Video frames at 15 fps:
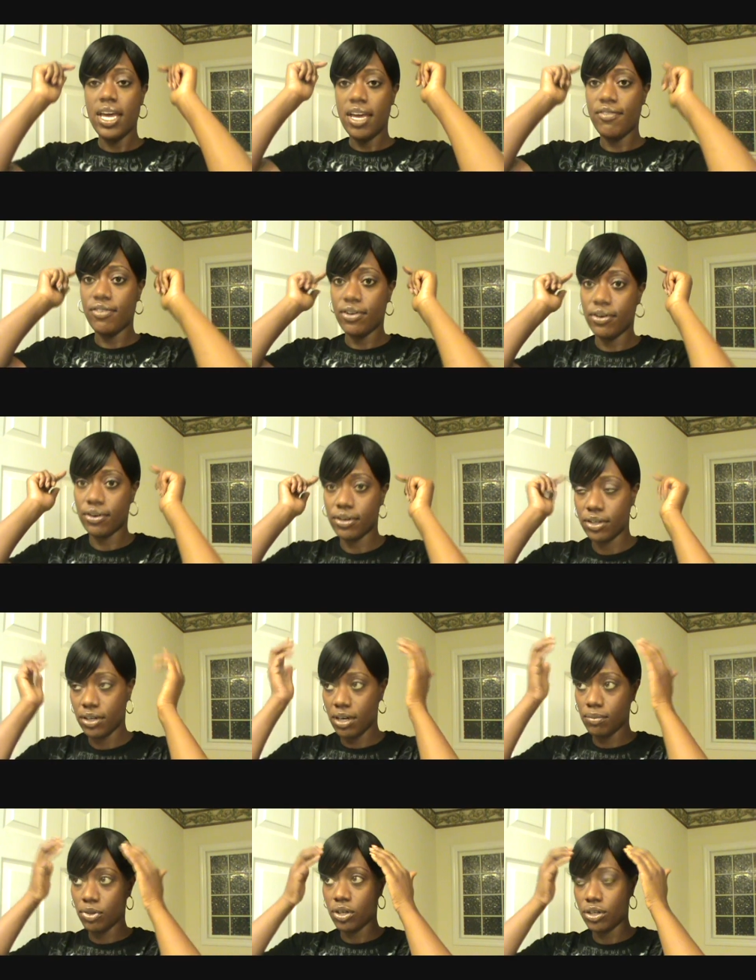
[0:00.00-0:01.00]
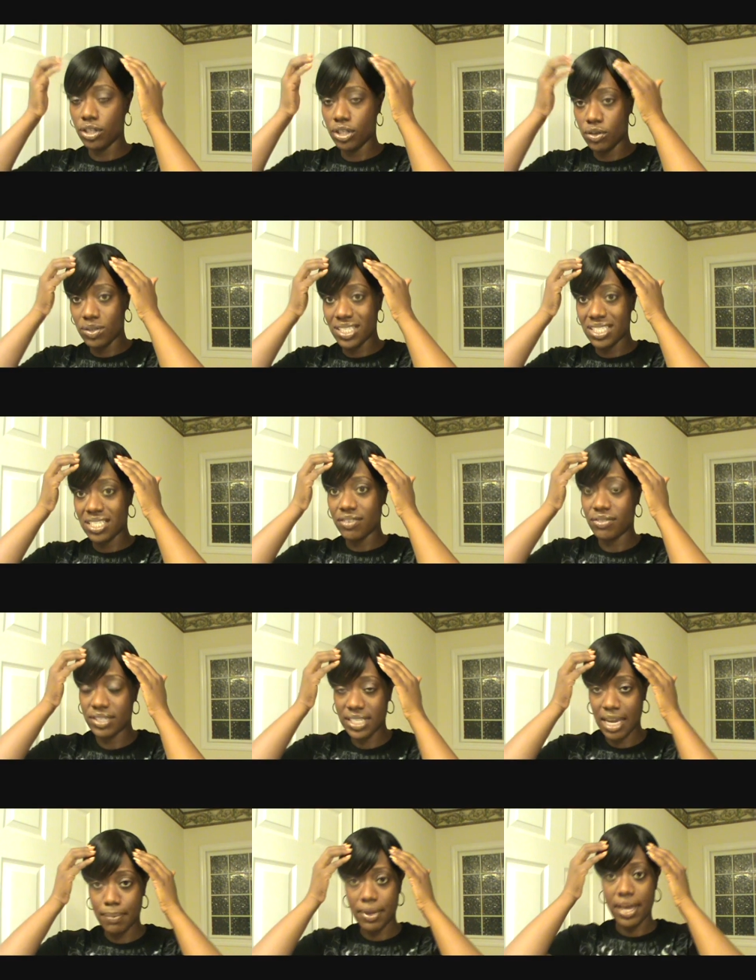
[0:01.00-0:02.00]
If you're gonna use a
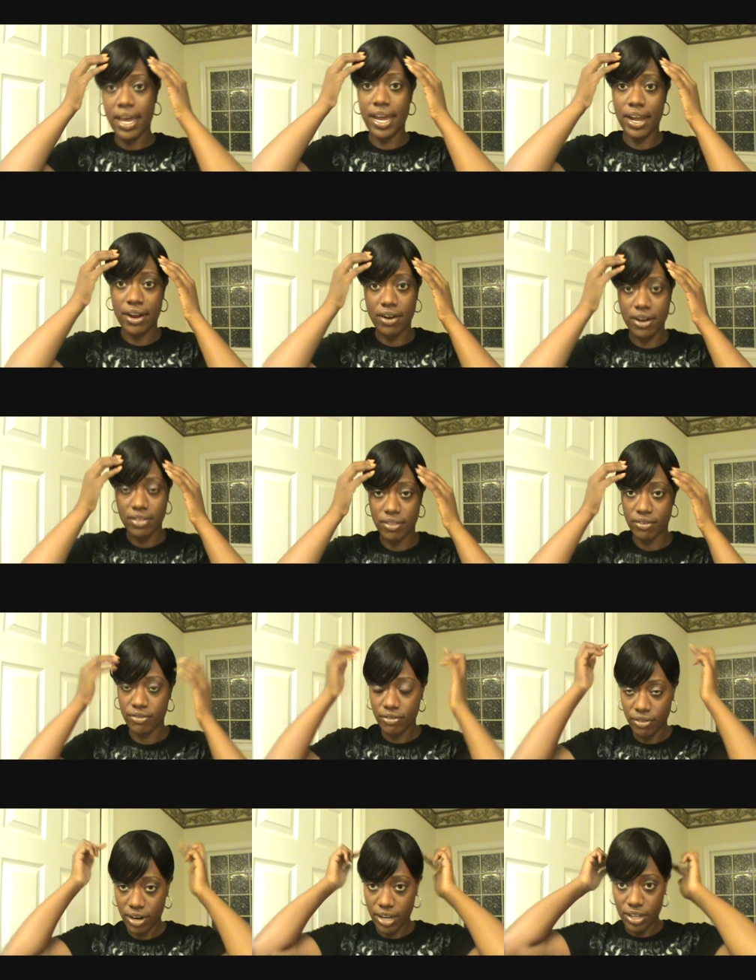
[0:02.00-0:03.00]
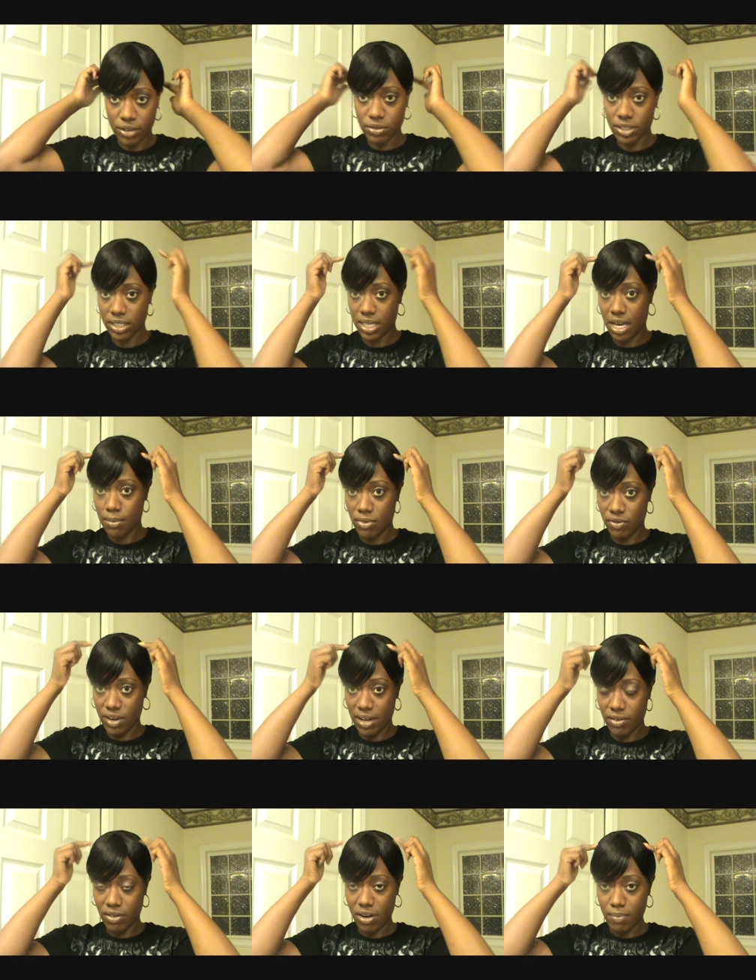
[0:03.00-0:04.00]
different type of hair in the front, you'll just come
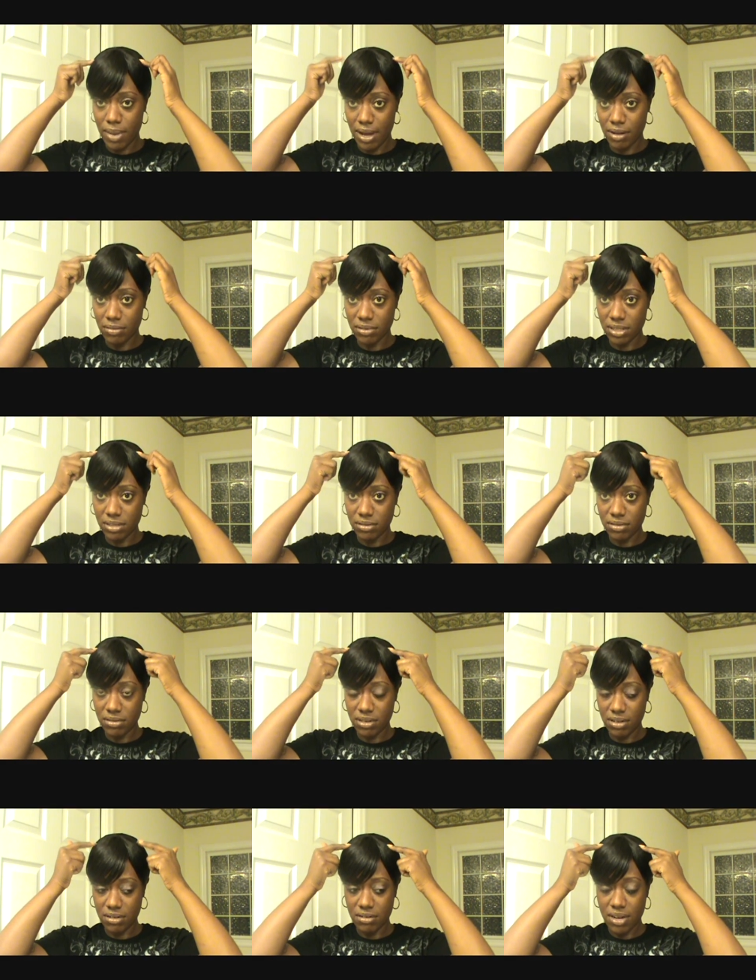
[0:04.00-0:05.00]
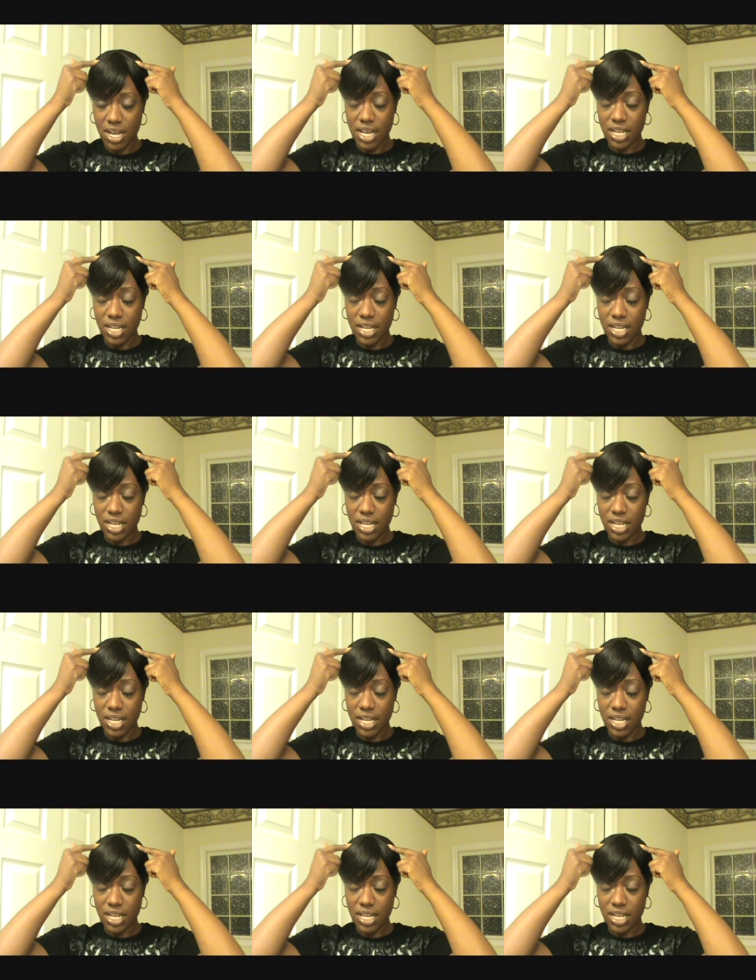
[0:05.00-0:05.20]
around about to, you know,